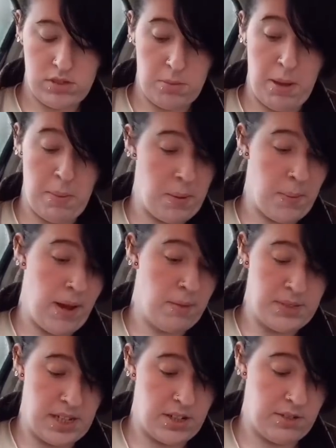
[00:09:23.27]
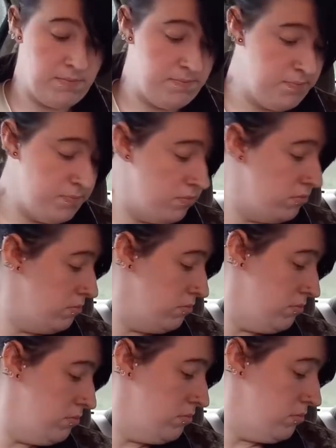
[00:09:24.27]
the baby wipes here
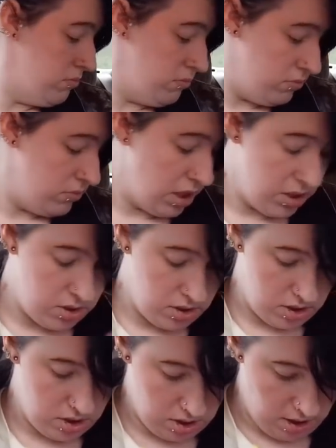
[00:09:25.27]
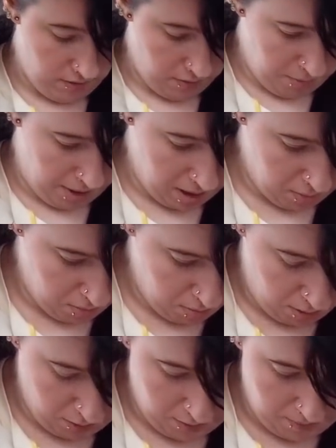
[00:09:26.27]
does just as good for makeup
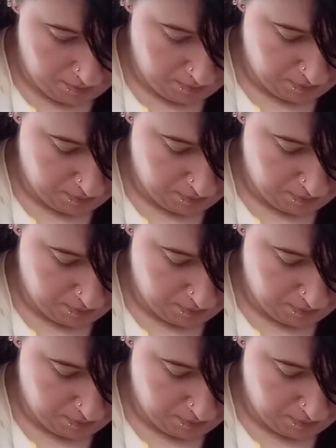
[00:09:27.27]
remover.